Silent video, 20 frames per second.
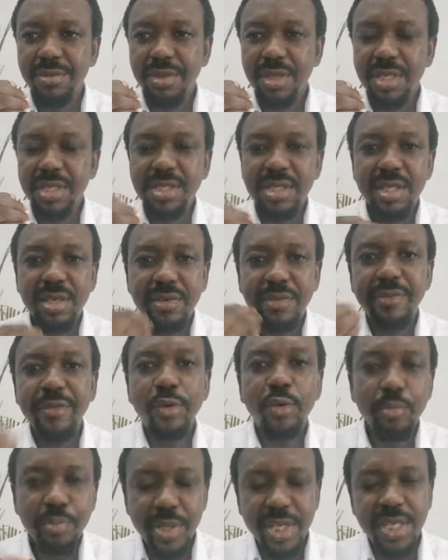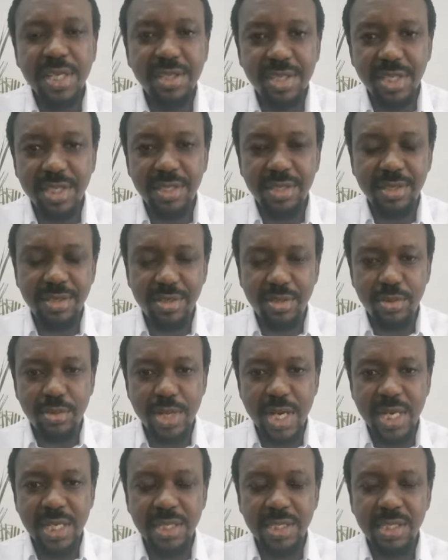instead of obeying Jesus
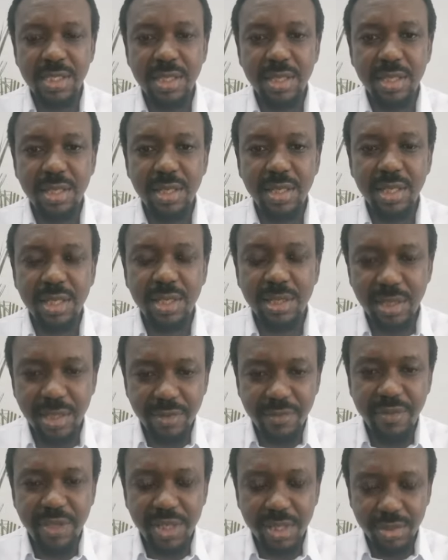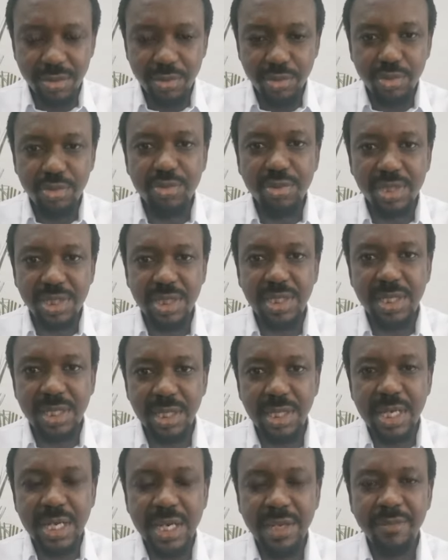Christ and living a good
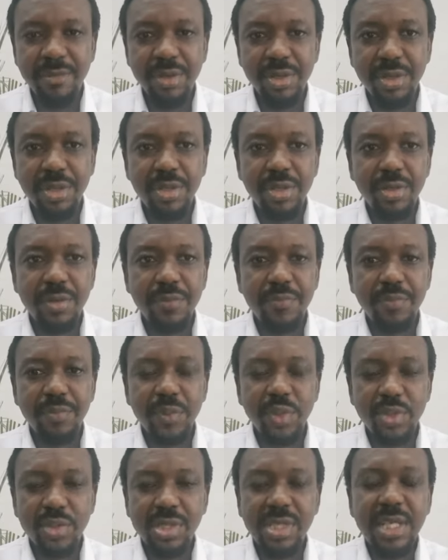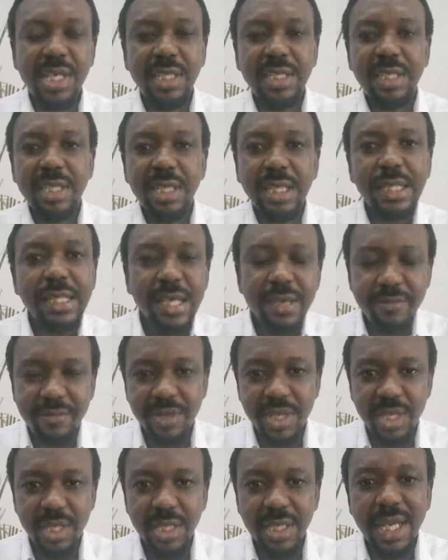Christian life, you start
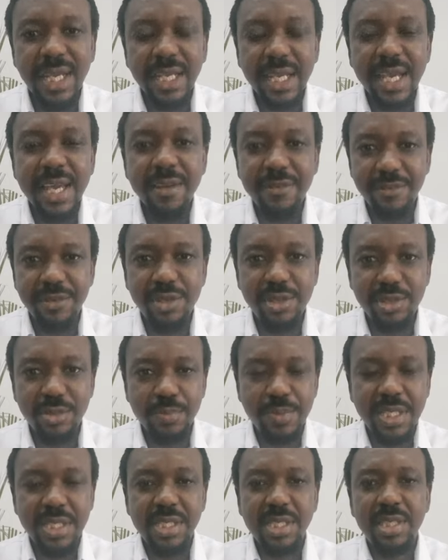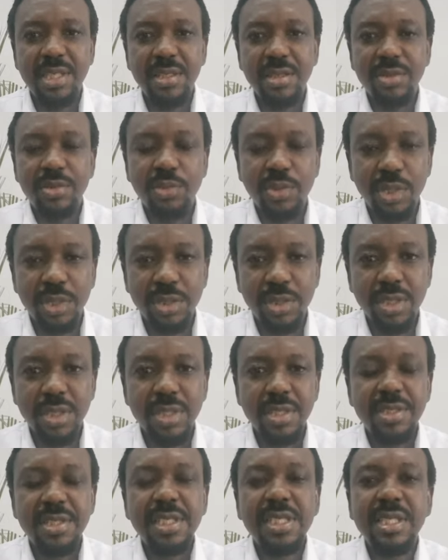living like every other person in the world.
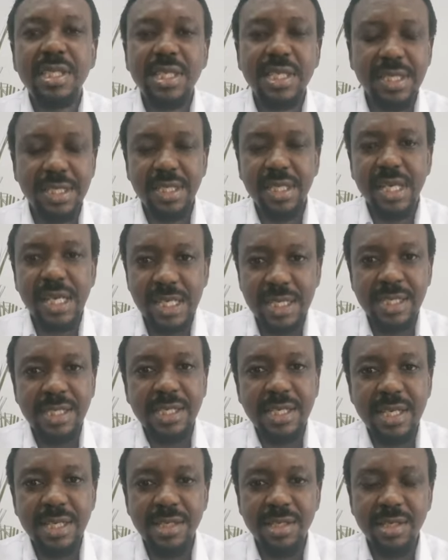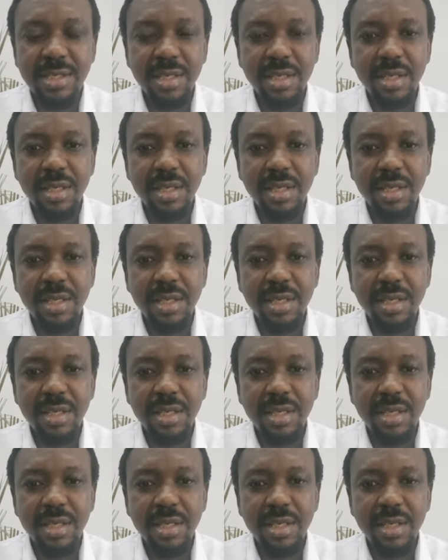This is the essence.